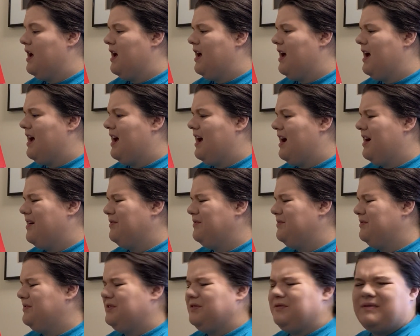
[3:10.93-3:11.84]
How
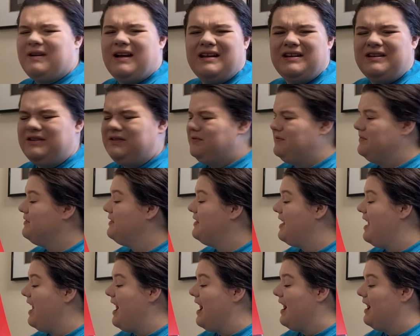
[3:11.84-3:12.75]
do I do
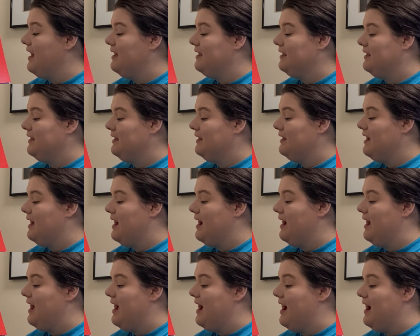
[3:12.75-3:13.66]
that?
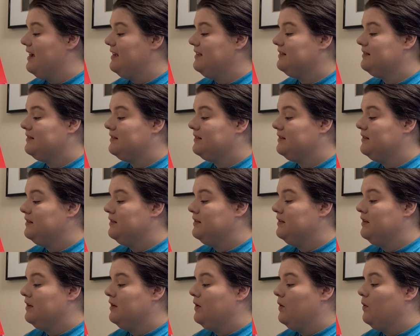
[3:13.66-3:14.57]
I asked.
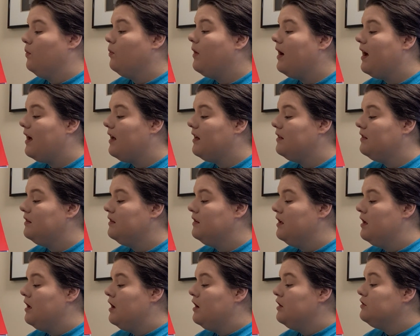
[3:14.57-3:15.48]
Well,
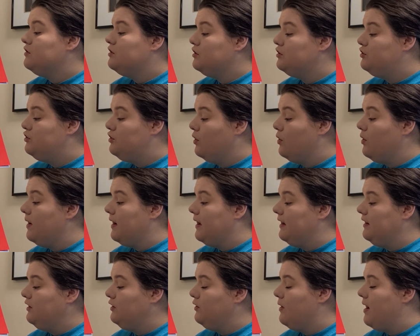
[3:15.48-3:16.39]
to
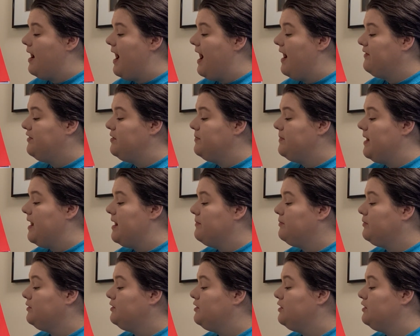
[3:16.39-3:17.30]
join, you have to be
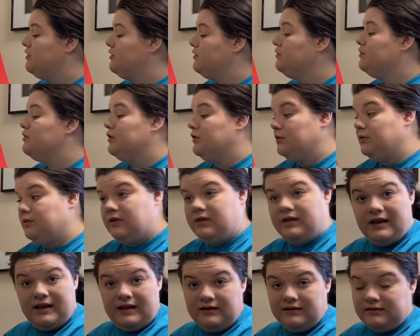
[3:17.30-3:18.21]
able to do two
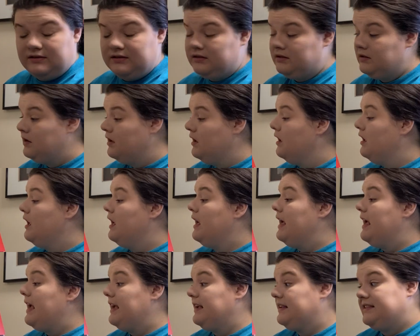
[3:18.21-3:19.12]
things.
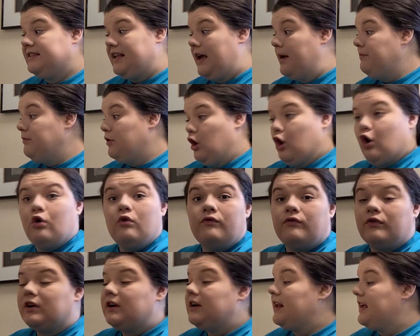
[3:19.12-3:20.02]
Accept no
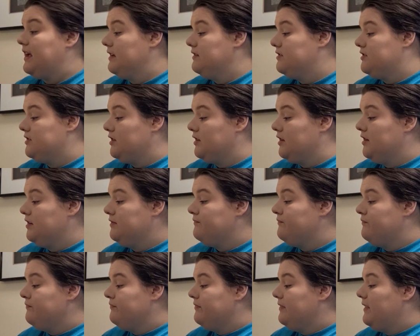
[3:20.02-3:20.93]
for an answer
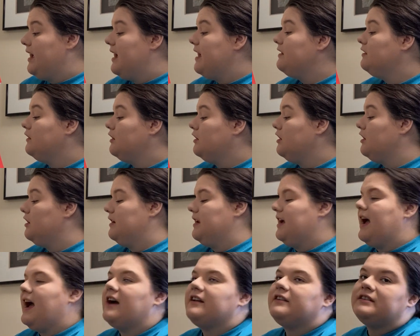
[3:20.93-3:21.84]
and learn
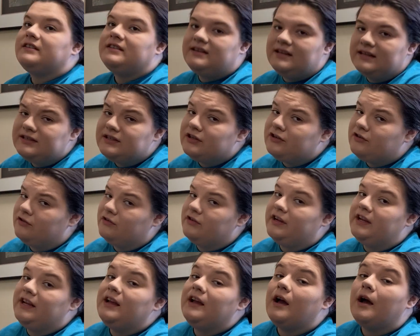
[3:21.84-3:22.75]
how to
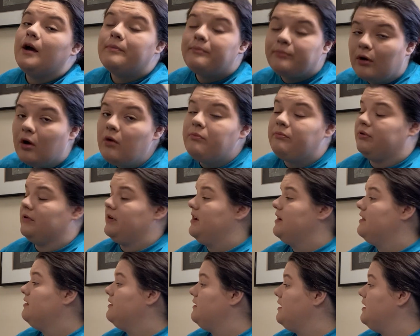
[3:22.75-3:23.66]
disagree
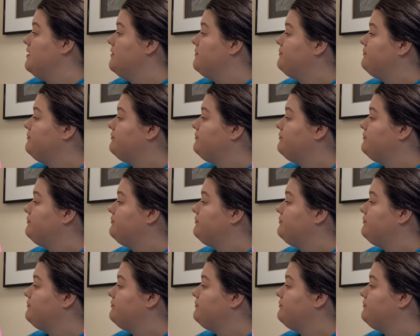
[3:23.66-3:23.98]
appropriately.